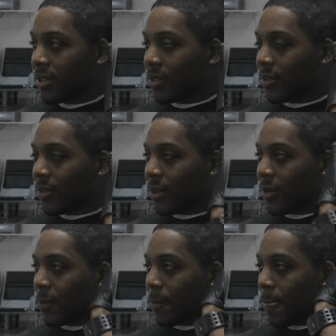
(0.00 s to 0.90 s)
you
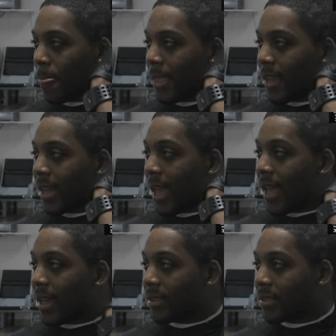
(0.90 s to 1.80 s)
know, that he
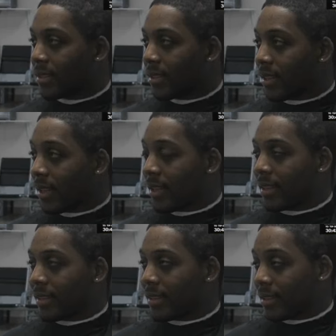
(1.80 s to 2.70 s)
has.
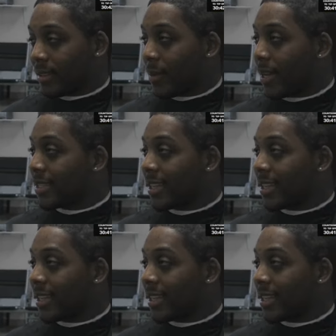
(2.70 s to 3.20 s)
And the way his